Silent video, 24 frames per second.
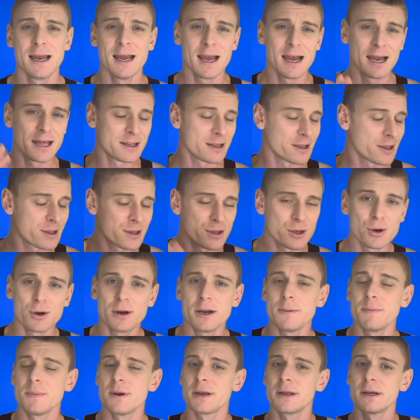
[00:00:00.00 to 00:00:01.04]
the 30
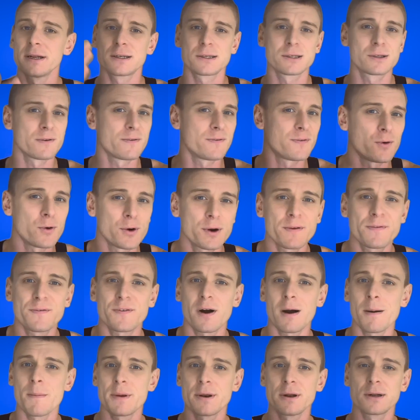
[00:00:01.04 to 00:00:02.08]
minutes, the
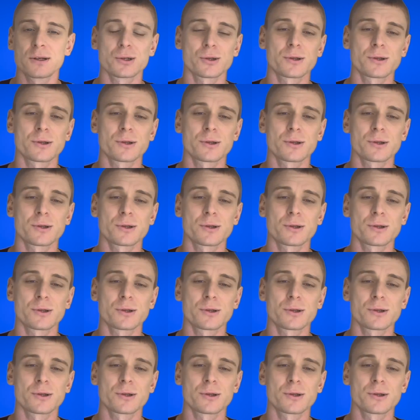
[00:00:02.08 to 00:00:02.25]
45 minutes,